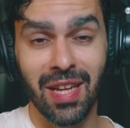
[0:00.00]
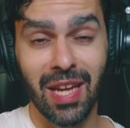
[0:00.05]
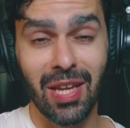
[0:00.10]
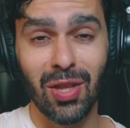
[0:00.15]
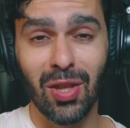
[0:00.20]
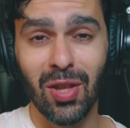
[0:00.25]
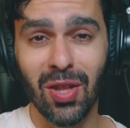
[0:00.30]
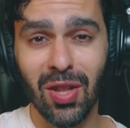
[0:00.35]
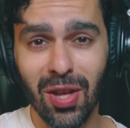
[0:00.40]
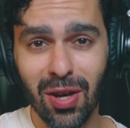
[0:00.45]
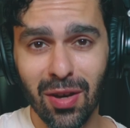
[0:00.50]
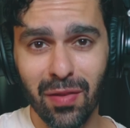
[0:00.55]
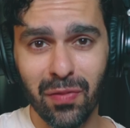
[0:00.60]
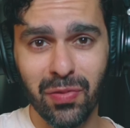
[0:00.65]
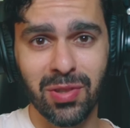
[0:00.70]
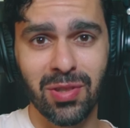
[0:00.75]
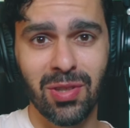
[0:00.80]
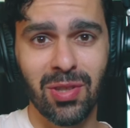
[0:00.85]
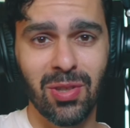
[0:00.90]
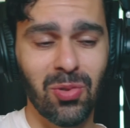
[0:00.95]
that I love
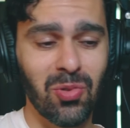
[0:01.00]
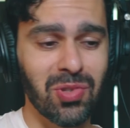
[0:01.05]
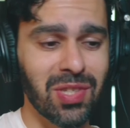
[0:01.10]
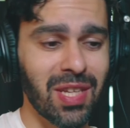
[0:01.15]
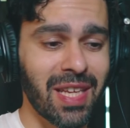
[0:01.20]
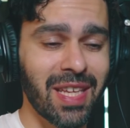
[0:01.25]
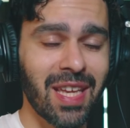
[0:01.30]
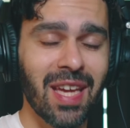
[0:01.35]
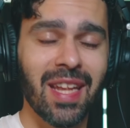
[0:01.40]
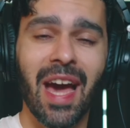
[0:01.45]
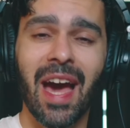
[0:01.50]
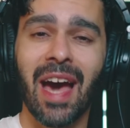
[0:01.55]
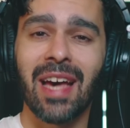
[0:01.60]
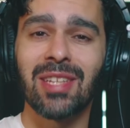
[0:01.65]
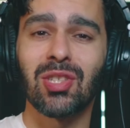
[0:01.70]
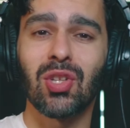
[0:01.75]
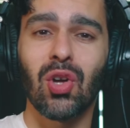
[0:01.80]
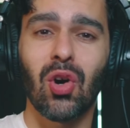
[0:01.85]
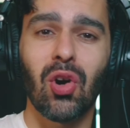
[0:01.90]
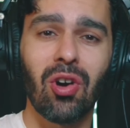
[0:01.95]
to use, and I get
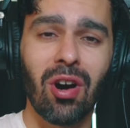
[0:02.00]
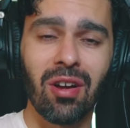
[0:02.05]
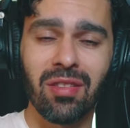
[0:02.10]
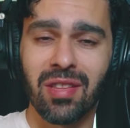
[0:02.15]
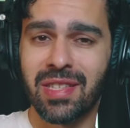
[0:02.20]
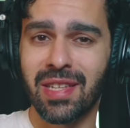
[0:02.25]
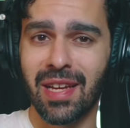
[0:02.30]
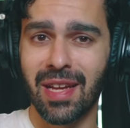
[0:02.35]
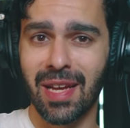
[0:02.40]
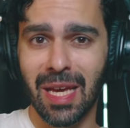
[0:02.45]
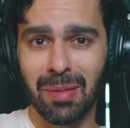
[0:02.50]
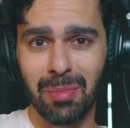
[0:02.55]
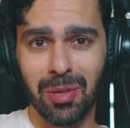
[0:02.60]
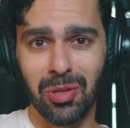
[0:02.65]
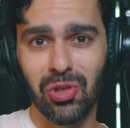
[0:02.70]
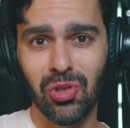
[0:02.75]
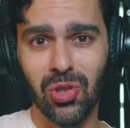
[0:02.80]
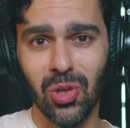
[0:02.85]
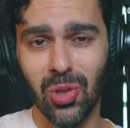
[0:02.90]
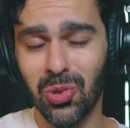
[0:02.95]
asked all the time at
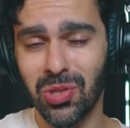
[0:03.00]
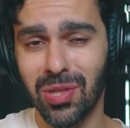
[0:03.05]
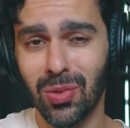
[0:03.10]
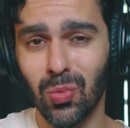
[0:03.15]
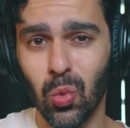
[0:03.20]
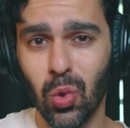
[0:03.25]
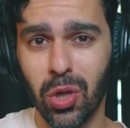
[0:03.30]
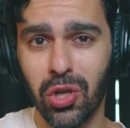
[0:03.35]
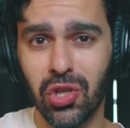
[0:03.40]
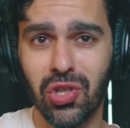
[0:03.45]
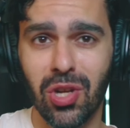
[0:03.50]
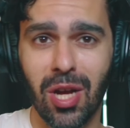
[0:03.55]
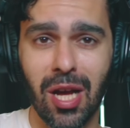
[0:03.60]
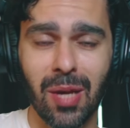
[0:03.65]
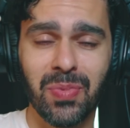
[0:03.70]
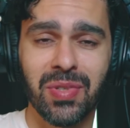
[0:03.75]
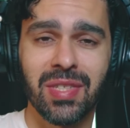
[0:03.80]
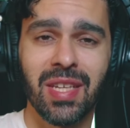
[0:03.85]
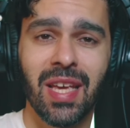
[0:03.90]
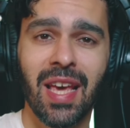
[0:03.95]
shows and
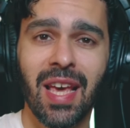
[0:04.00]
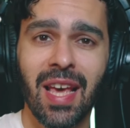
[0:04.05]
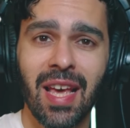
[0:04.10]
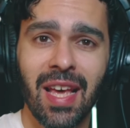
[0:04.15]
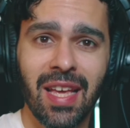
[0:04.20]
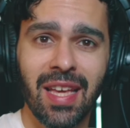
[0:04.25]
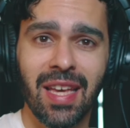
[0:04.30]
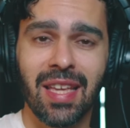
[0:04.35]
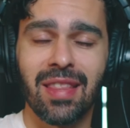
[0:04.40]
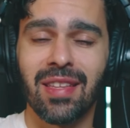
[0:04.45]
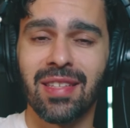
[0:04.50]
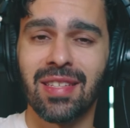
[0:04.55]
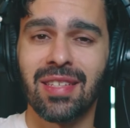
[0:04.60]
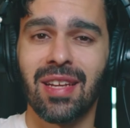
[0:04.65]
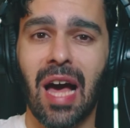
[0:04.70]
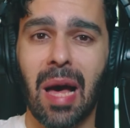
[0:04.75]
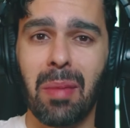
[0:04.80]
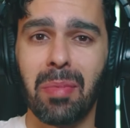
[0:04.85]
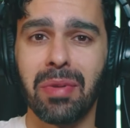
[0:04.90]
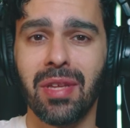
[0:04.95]
workshops, and this
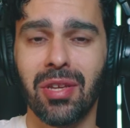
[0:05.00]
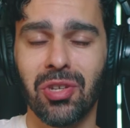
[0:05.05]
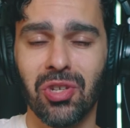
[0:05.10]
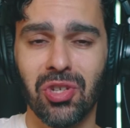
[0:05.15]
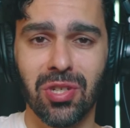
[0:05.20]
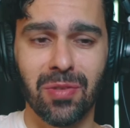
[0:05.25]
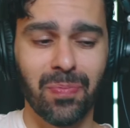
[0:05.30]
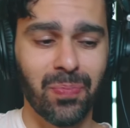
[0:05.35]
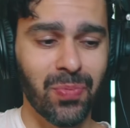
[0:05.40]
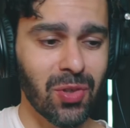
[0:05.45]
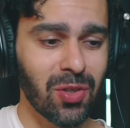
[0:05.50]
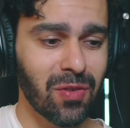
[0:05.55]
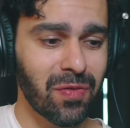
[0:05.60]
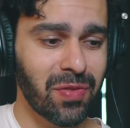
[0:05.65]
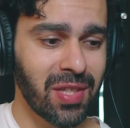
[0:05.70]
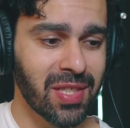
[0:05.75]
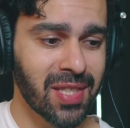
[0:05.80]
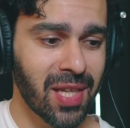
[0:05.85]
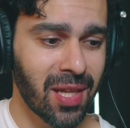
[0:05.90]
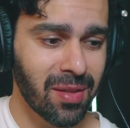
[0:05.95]
combination of
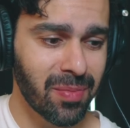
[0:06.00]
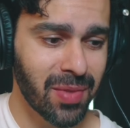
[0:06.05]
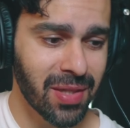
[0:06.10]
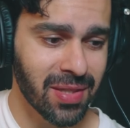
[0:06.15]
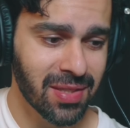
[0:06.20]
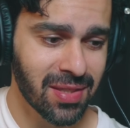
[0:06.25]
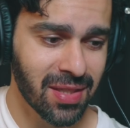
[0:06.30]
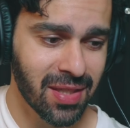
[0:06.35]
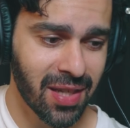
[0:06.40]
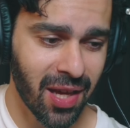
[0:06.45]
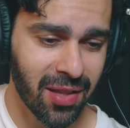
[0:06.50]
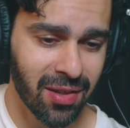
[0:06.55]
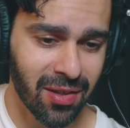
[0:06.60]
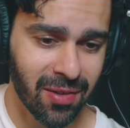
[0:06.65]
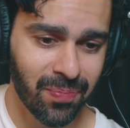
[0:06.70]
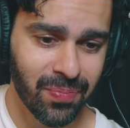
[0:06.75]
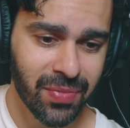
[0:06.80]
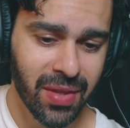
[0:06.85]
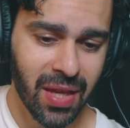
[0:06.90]
these elements together.